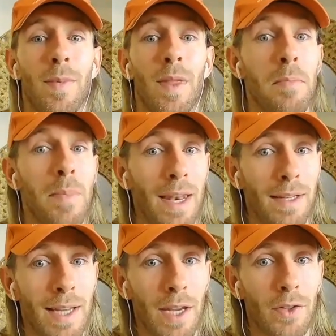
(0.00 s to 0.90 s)

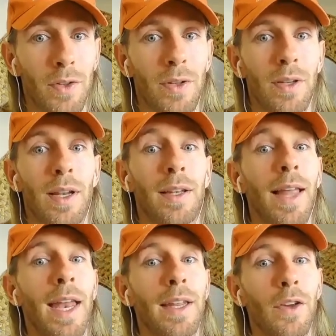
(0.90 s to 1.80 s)
meditation,
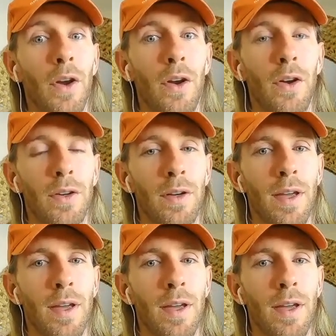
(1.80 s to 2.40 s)
letting go,